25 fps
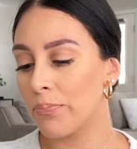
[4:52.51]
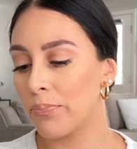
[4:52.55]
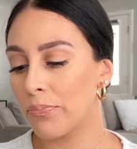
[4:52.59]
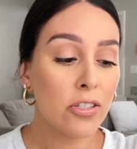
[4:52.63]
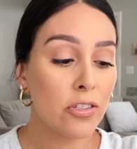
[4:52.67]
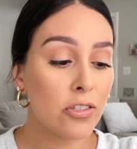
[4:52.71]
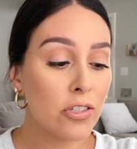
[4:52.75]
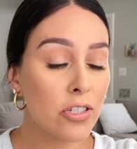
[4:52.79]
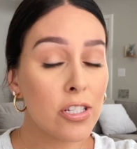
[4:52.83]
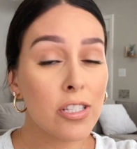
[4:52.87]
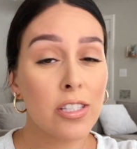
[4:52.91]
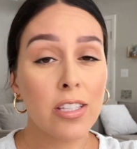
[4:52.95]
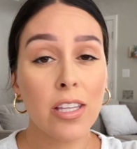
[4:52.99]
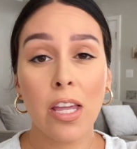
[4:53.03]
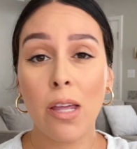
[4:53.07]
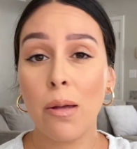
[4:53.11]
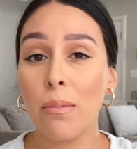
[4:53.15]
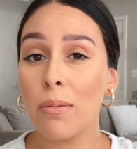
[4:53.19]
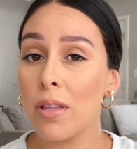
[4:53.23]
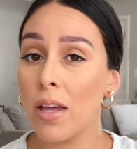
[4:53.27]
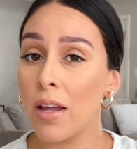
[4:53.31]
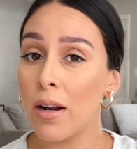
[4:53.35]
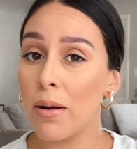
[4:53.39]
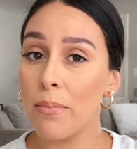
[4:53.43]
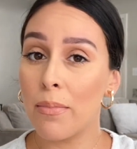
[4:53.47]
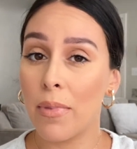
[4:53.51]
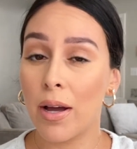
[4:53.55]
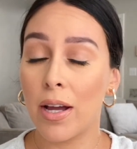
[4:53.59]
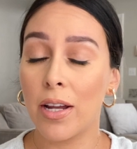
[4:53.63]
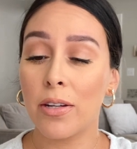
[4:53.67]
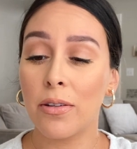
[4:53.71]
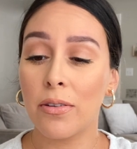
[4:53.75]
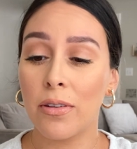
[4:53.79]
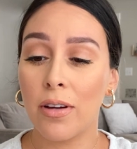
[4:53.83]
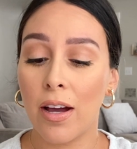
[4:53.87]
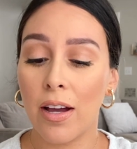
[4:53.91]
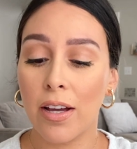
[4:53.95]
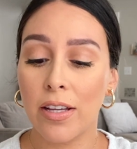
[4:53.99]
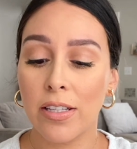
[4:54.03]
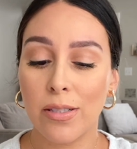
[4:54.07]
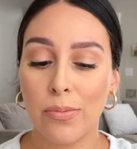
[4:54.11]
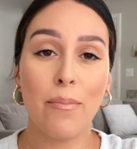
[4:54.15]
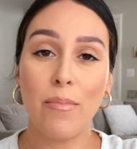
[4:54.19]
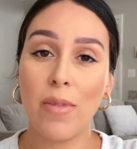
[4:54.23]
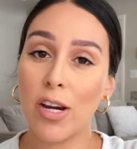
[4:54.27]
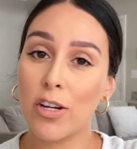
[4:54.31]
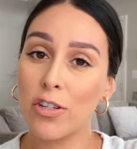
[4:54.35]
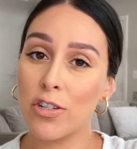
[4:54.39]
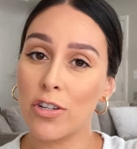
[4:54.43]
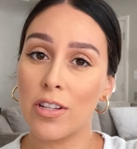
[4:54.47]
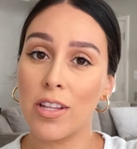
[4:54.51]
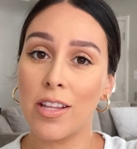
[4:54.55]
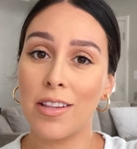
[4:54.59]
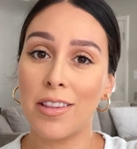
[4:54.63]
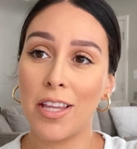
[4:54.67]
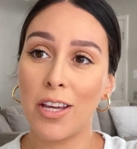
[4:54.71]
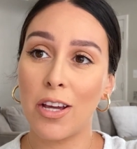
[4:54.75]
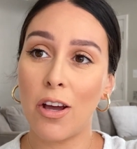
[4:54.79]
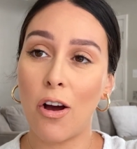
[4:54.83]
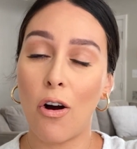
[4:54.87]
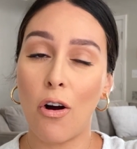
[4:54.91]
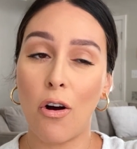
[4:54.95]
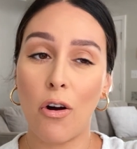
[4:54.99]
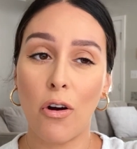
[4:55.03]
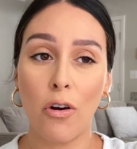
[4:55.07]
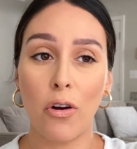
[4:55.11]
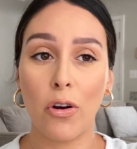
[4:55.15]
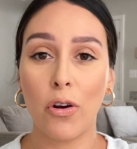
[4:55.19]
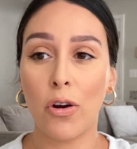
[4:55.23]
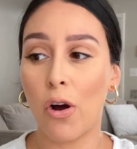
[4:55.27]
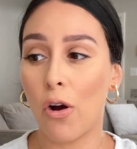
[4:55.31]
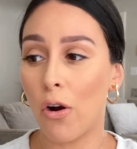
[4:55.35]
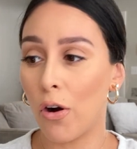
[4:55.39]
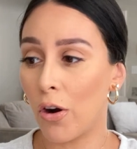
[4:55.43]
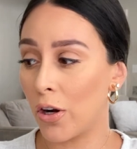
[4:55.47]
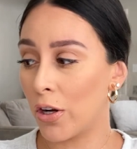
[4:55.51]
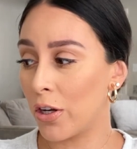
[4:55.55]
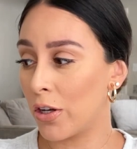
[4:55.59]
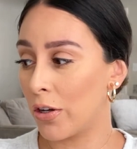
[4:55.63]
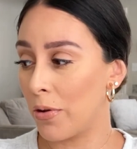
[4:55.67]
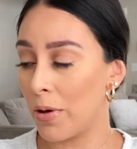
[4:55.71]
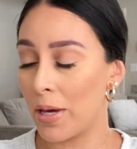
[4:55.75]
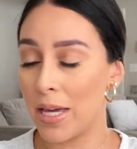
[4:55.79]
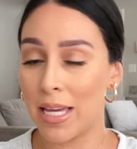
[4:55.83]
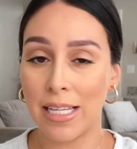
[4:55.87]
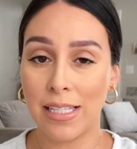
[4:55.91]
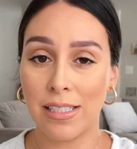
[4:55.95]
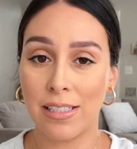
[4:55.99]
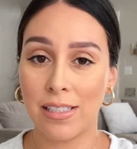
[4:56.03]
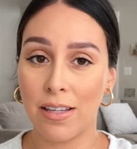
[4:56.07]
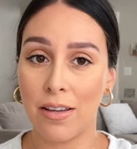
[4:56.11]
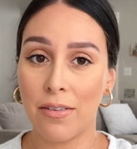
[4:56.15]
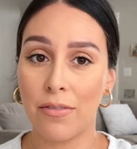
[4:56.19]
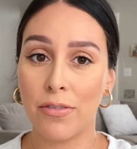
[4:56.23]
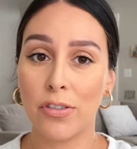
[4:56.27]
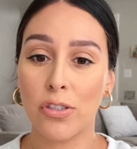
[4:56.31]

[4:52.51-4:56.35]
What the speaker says: So just keep that in mind, you guys. Make sure that they all are cohesive.